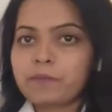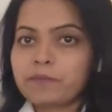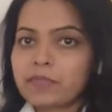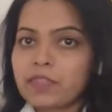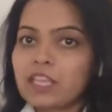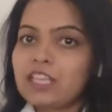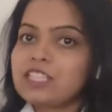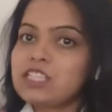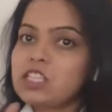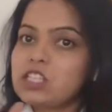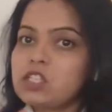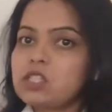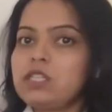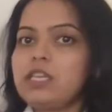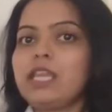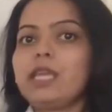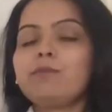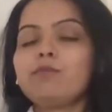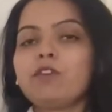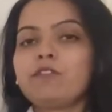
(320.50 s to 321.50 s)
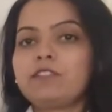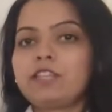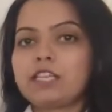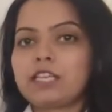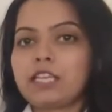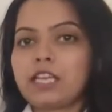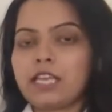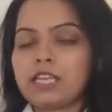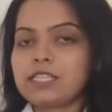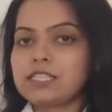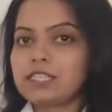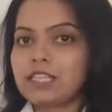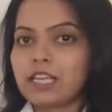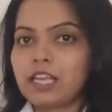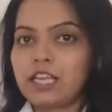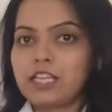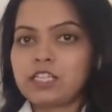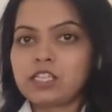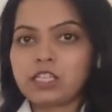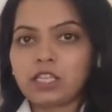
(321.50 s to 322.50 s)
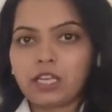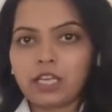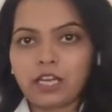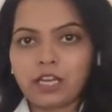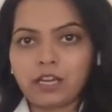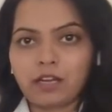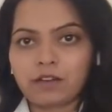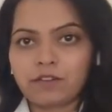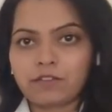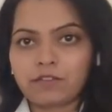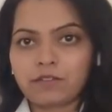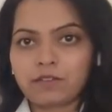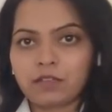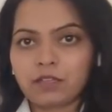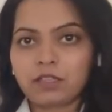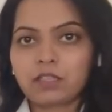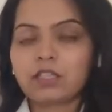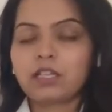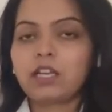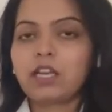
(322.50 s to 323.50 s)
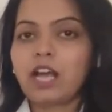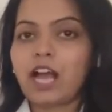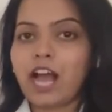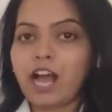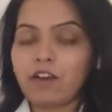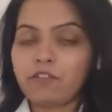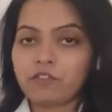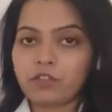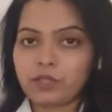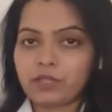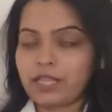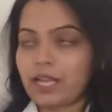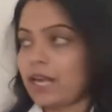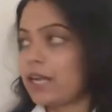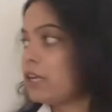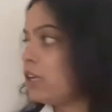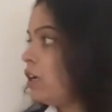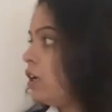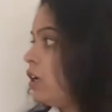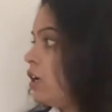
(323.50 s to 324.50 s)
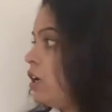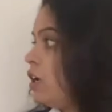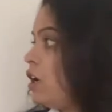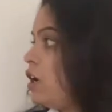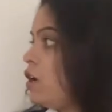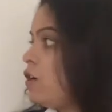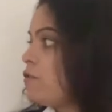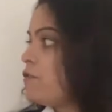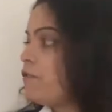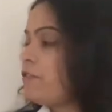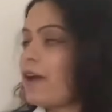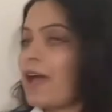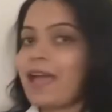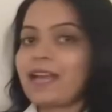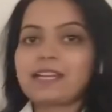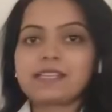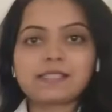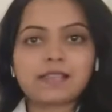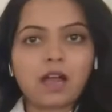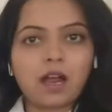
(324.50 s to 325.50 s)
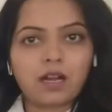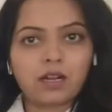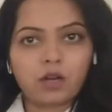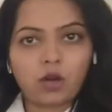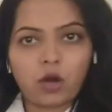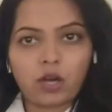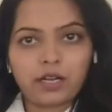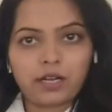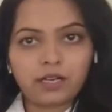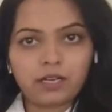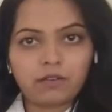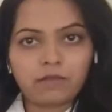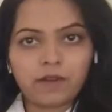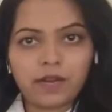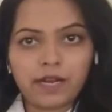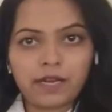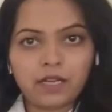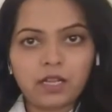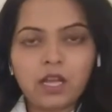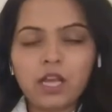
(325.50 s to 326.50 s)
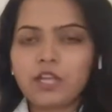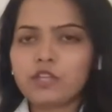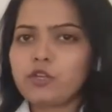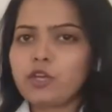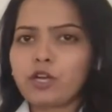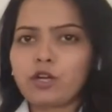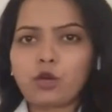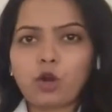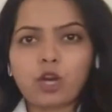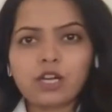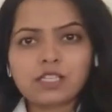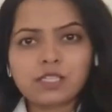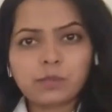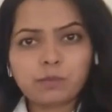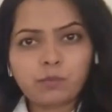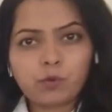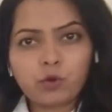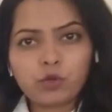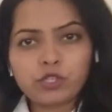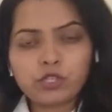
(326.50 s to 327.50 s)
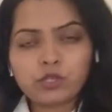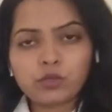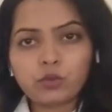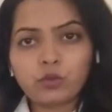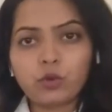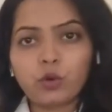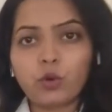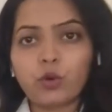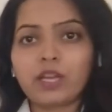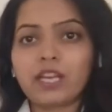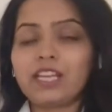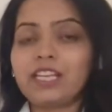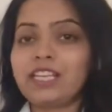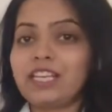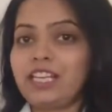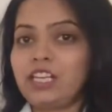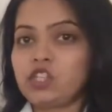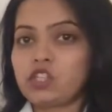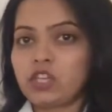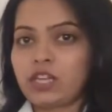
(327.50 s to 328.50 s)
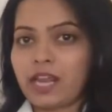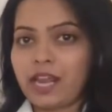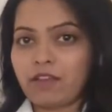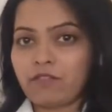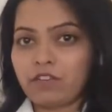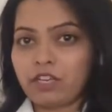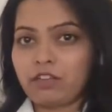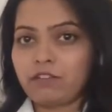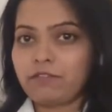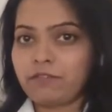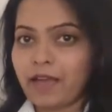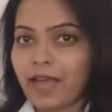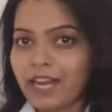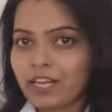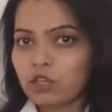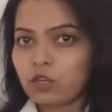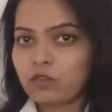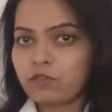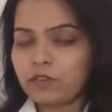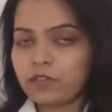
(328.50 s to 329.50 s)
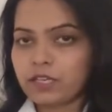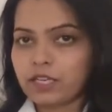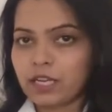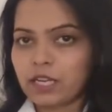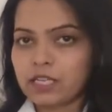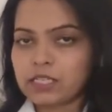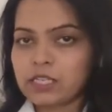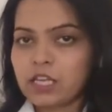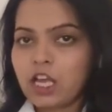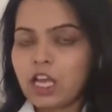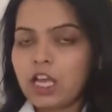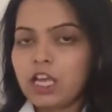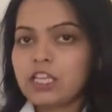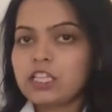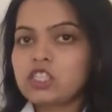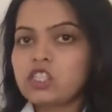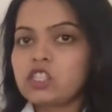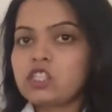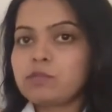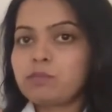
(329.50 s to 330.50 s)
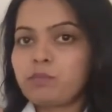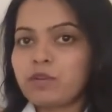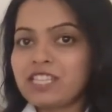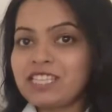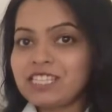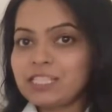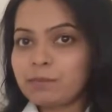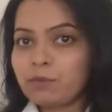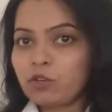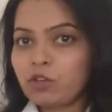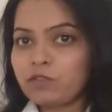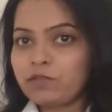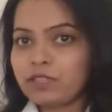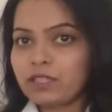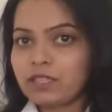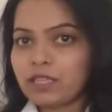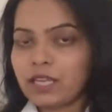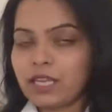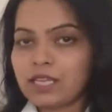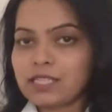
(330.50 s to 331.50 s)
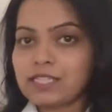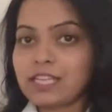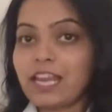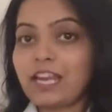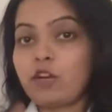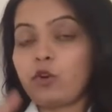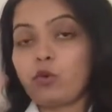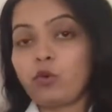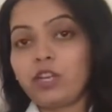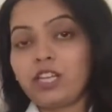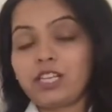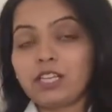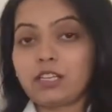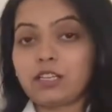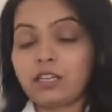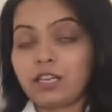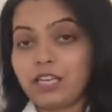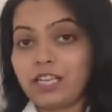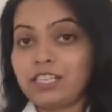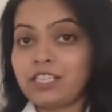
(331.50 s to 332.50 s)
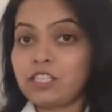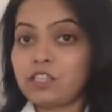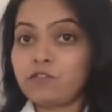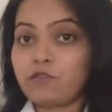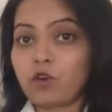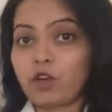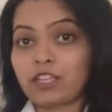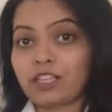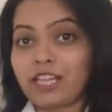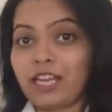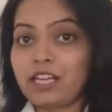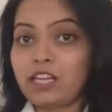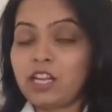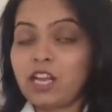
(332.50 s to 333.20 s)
Just name of the case is enough. After that, facts are not required. You are not supposed to go in each and every fact of a case, just principle of the case and reason for that